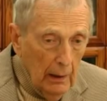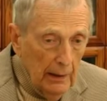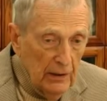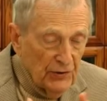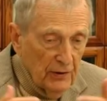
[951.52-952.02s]

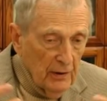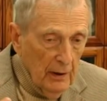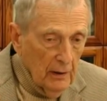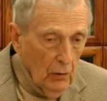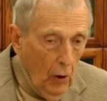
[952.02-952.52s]
is in
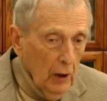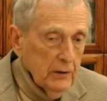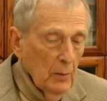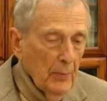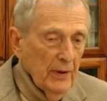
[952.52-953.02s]
an
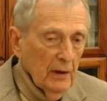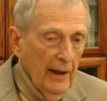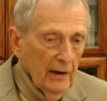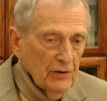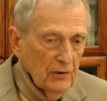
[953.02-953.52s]
automobile
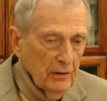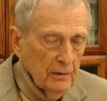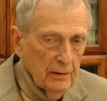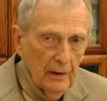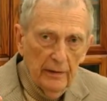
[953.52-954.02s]

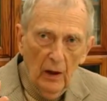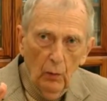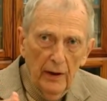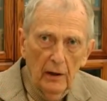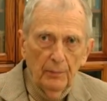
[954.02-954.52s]
accident and they
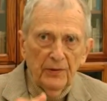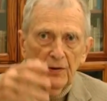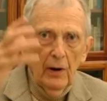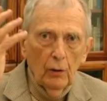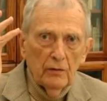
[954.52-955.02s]
wake up and
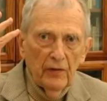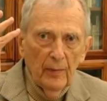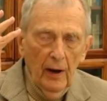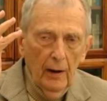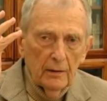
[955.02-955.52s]
they're out of the
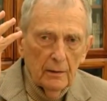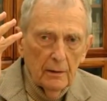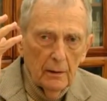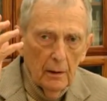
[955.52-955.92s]
body.